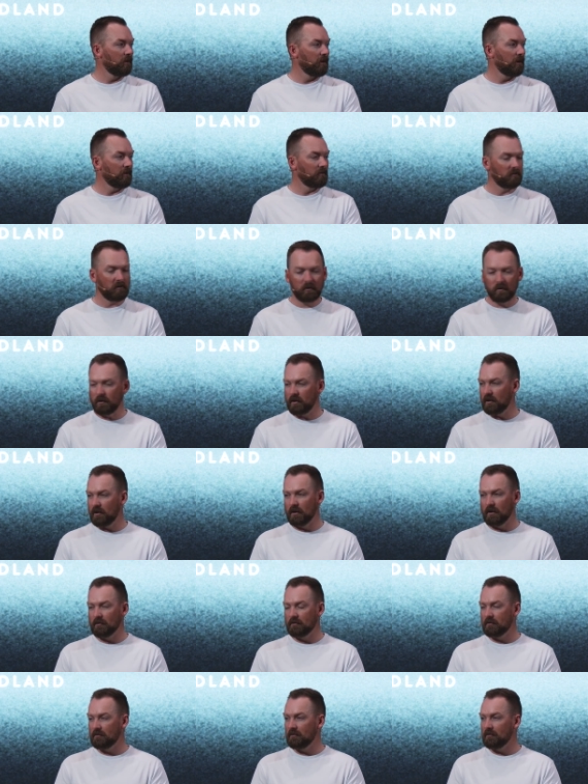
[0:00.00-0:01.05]
It's who he
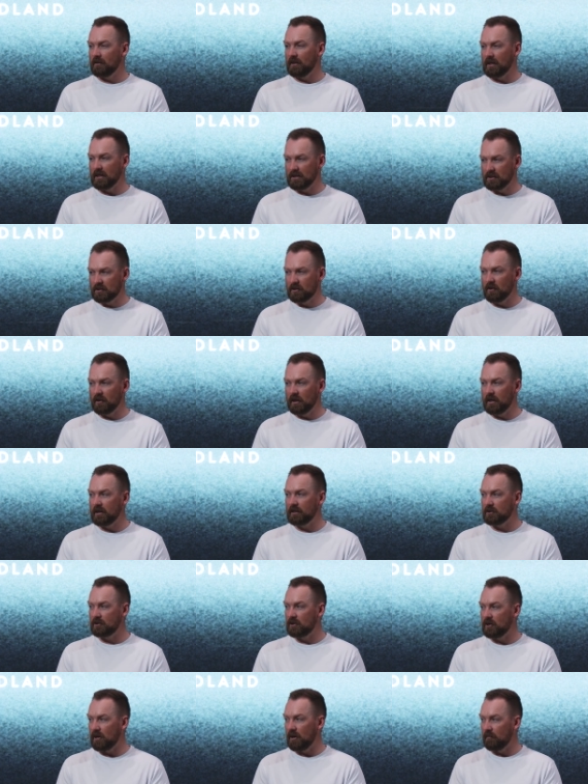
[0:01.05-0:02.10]
is, and he's good at
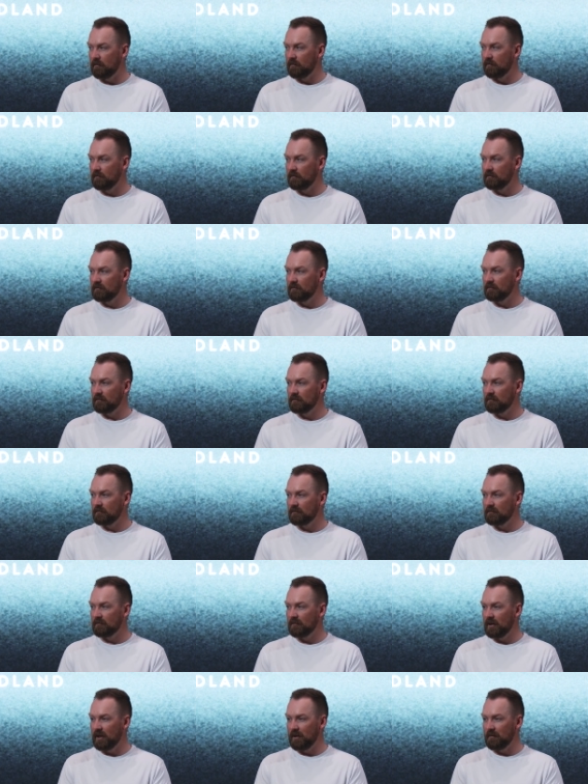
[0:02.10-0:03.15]
his job.
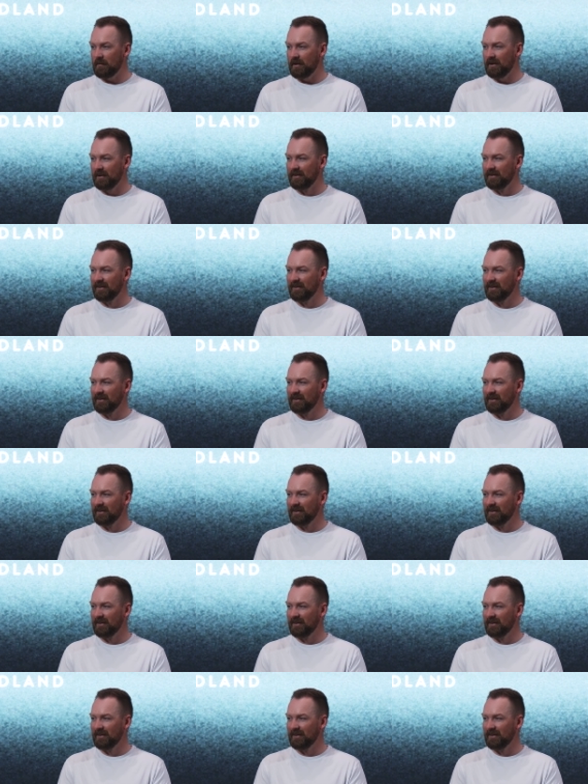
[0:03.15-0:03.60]
Amen.